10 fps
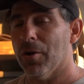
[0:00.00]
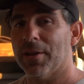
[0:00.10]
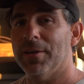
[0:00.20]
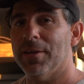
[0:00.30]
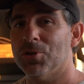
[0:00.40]

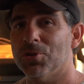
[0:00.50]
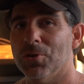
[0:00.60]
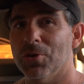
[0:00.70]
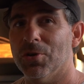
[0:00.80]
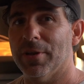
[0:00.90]

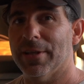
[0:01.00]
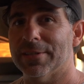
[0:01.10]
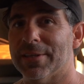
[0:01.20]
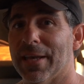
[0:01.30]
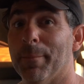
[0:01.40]
conditioner
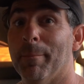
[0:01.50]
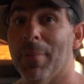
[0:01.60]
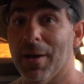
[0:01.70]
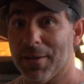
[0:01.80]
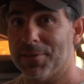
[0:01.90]
is a
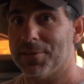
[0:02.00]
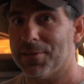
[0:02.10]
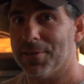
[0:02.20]
must,